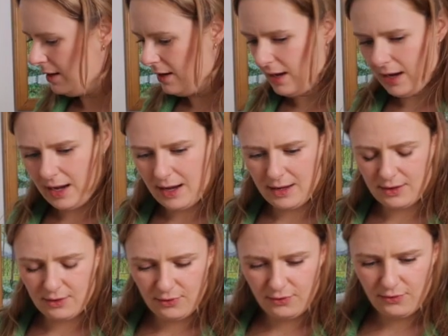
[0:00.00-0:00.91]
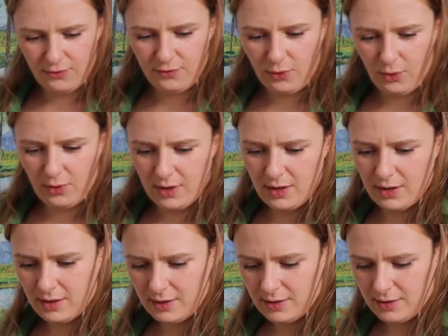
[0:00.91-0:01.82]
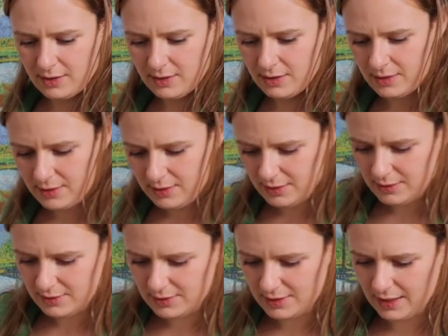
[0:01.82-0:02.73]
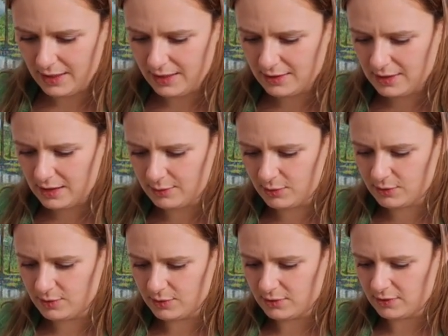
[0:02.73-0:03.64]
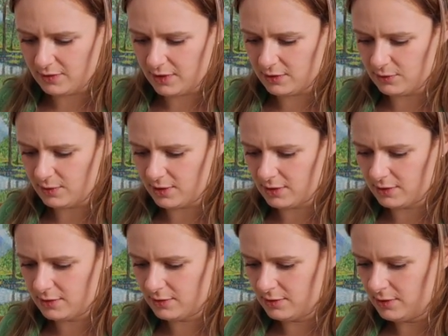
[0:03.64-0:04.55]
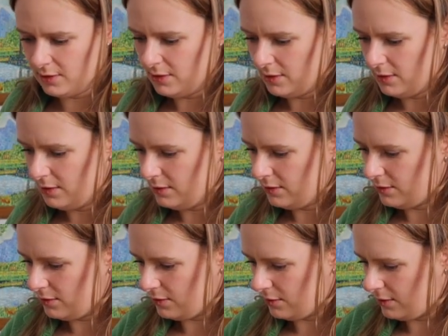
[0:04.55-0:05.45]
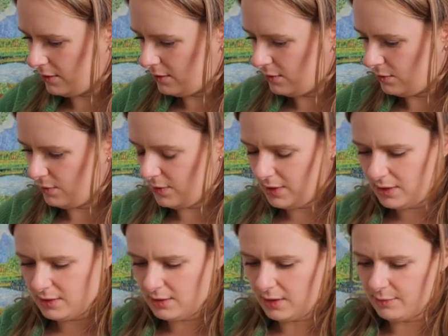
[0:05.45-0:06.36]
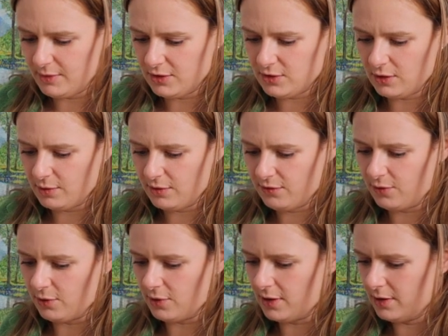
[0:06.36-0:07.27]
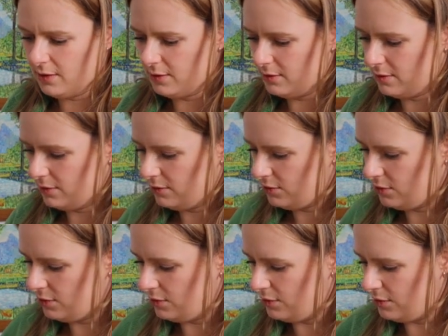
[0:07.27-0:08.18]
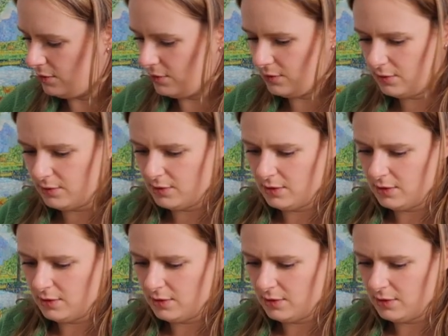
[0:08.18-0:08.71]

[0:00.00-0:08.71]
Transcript: add 4 to 8 tablespoons of ice water. So that's 1. I'm going to start with 4, 2,